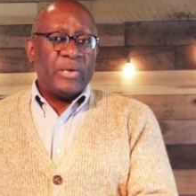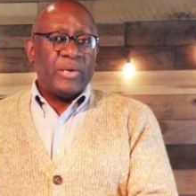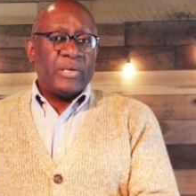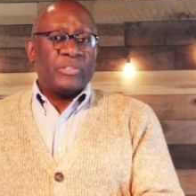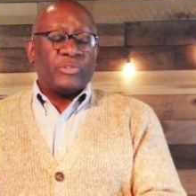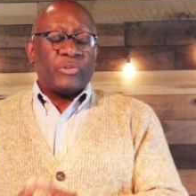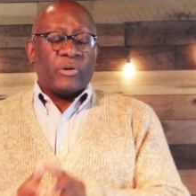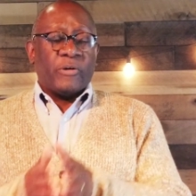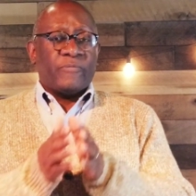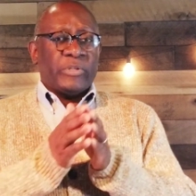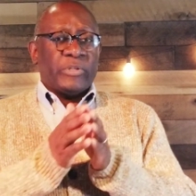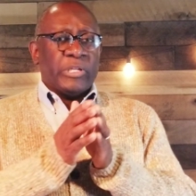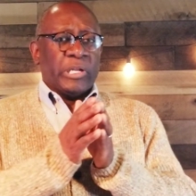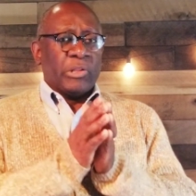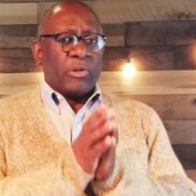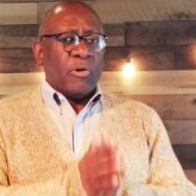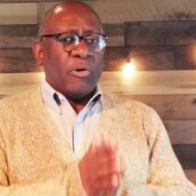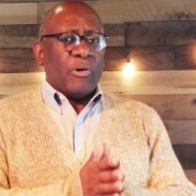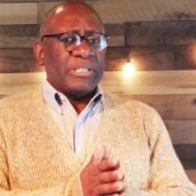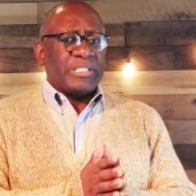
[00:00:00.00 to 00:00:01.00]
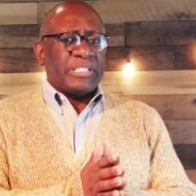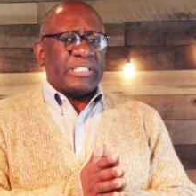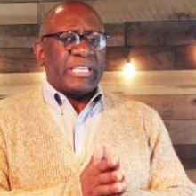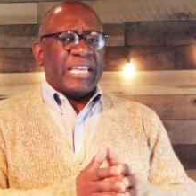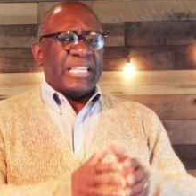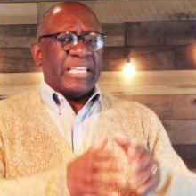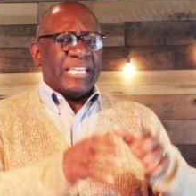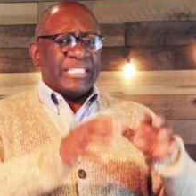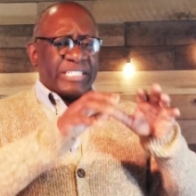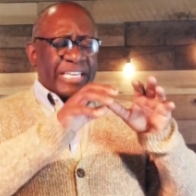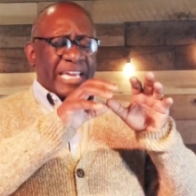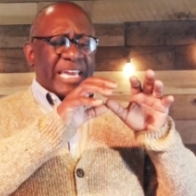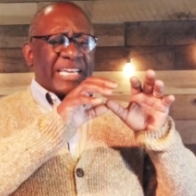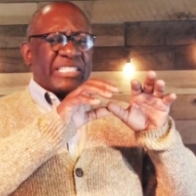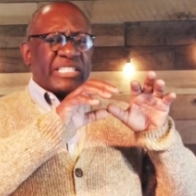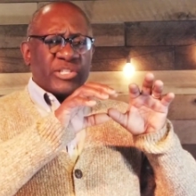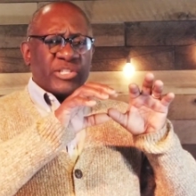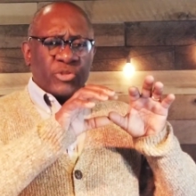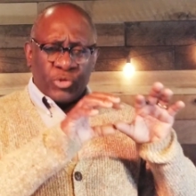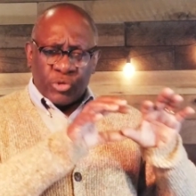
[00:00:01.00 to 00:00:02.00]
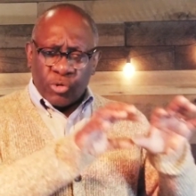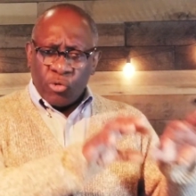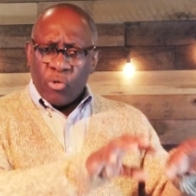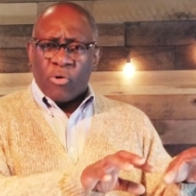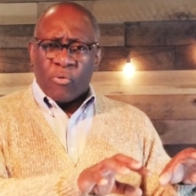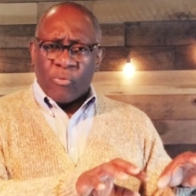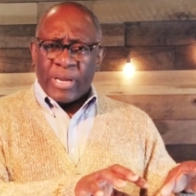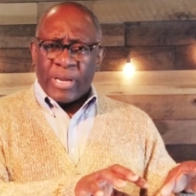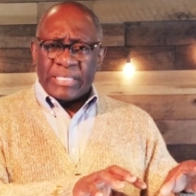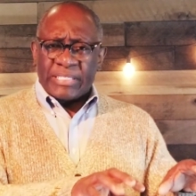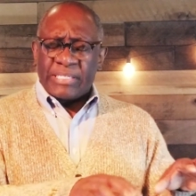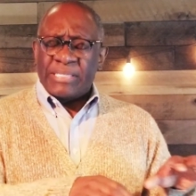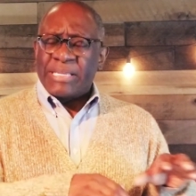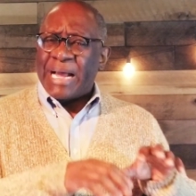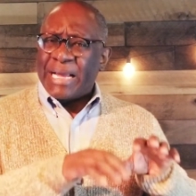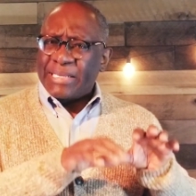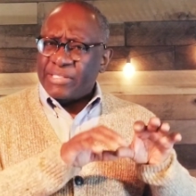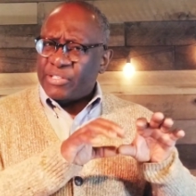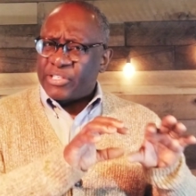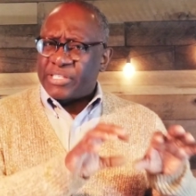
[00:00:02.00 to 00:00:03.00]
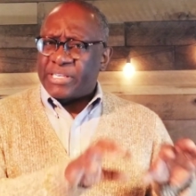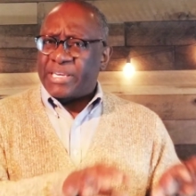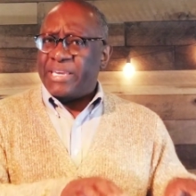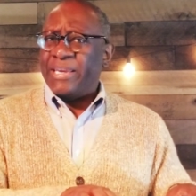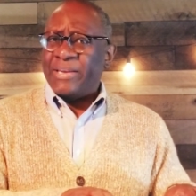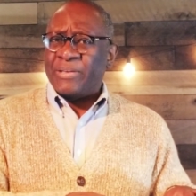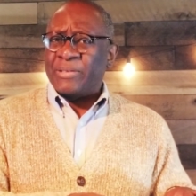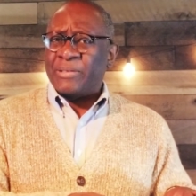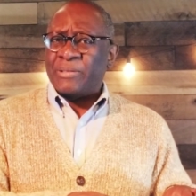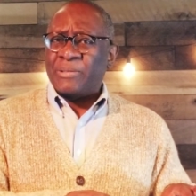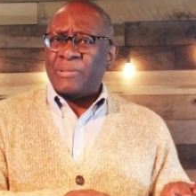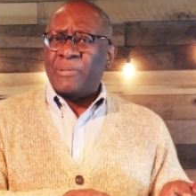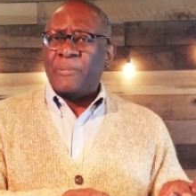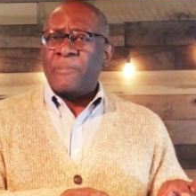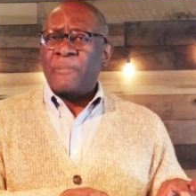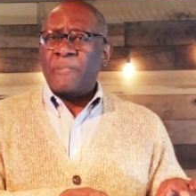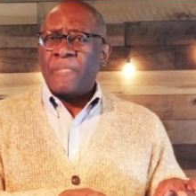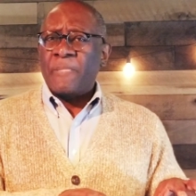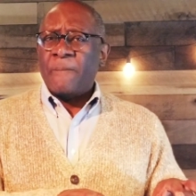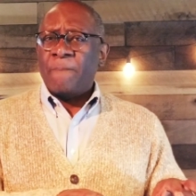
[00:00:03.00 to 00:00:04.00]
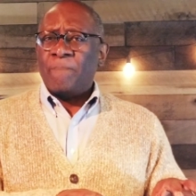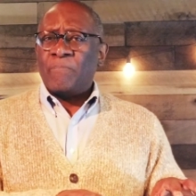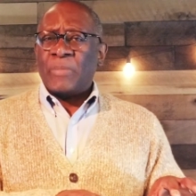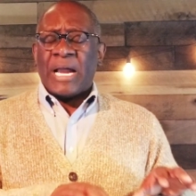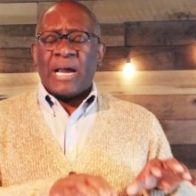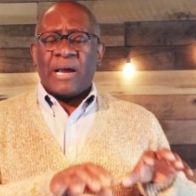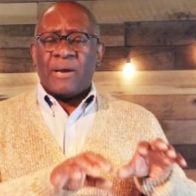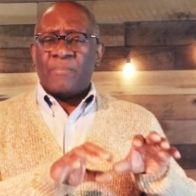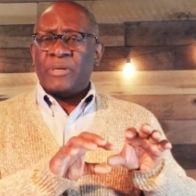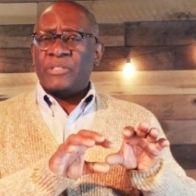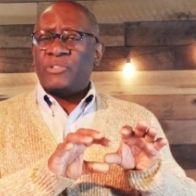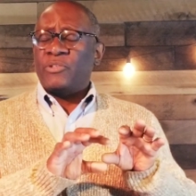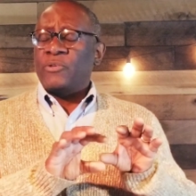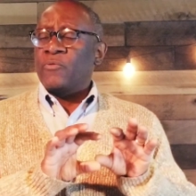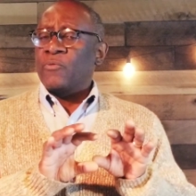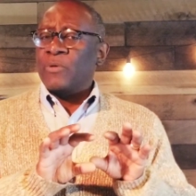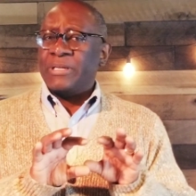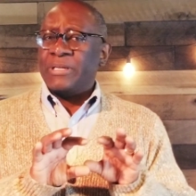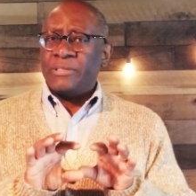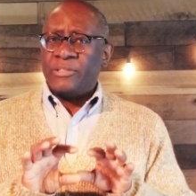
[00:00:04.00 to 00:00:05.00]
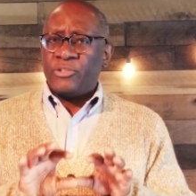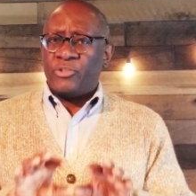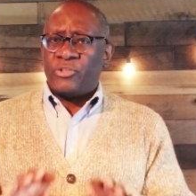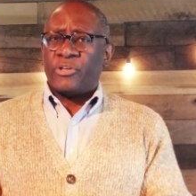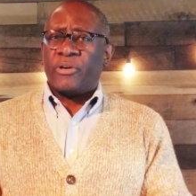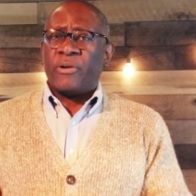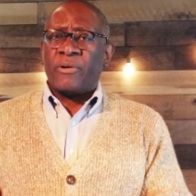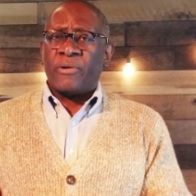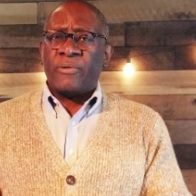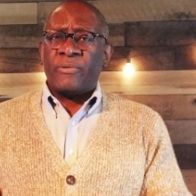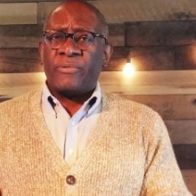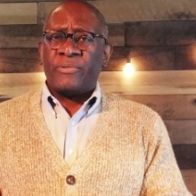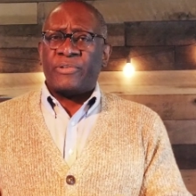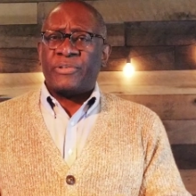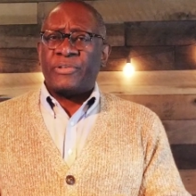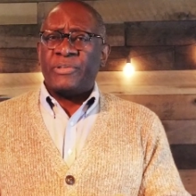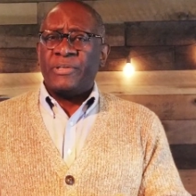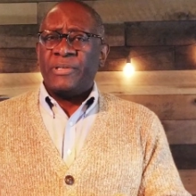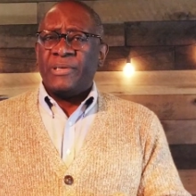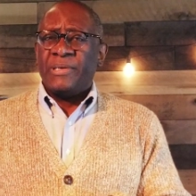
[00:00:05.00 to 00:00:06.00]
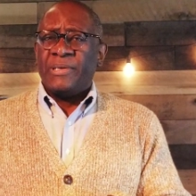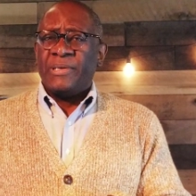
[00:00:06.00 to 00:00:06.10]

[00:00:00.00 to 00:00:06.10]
So if the Lord said it takes endurance, not skill, not how much you run the church,